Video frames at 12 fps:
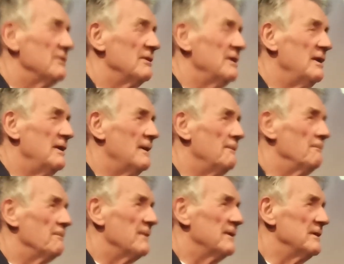But
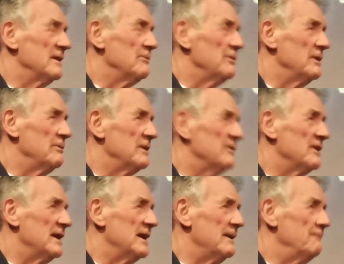the night we
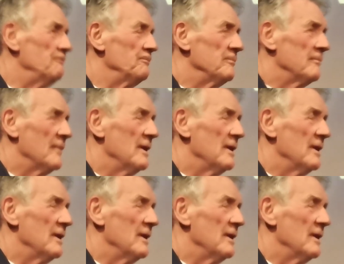went there,